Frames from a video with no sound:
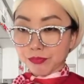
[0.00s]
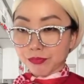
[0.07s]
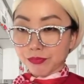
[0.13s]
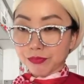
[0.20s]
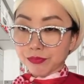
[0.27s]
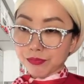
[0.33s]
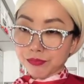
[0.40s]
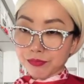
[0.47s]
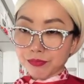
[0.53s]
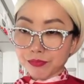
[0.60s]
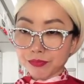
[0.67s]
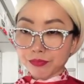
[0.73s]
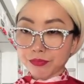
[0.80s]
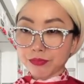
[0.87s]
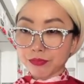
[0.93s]

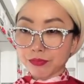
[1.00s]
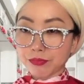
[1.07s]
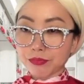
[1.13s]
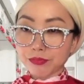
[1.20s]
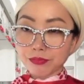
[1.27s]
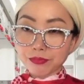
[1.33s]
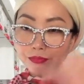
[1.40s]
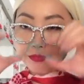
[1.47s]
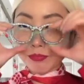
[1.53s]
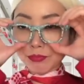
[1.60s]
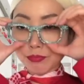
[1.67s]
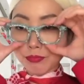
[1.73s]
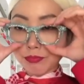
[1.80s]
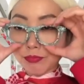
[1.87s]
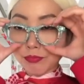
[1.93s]

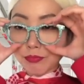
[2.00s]
Nobody speaks.